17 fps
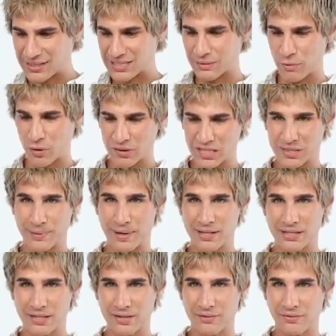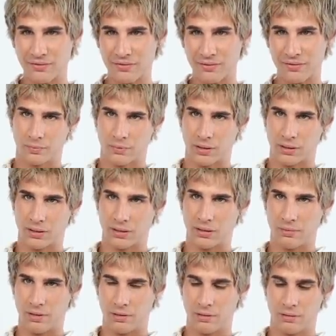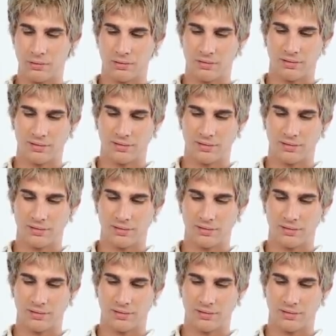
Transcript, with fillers: is the most expensive. This is the middle.